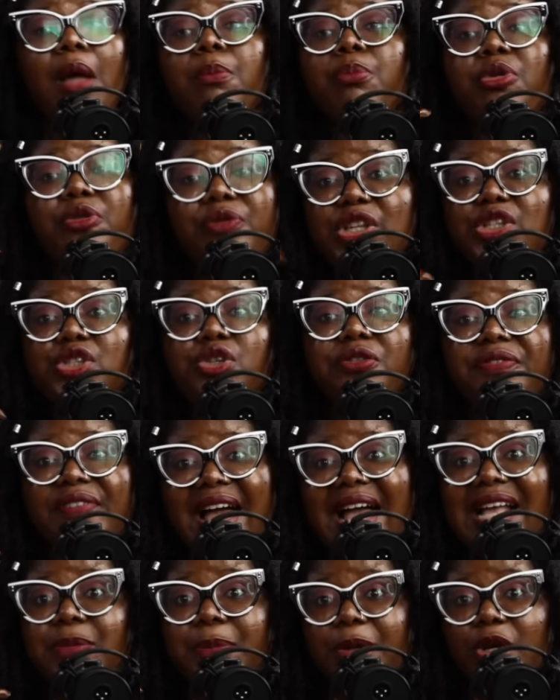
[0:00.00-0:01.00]
moving too
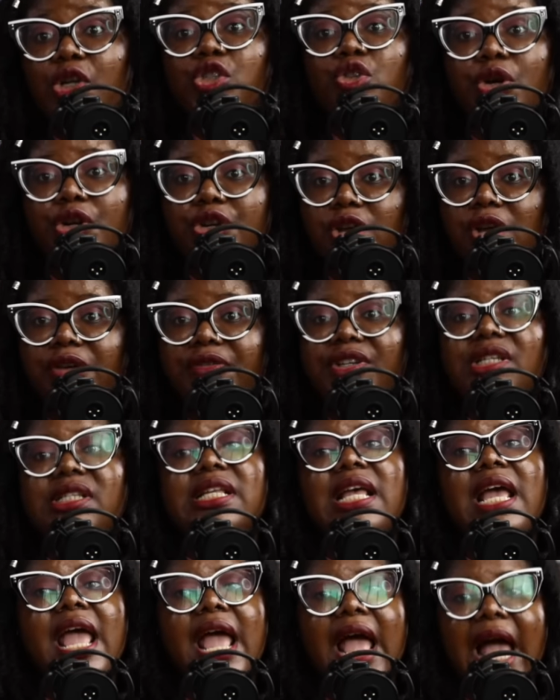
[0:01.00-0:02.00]
fast because you're nervous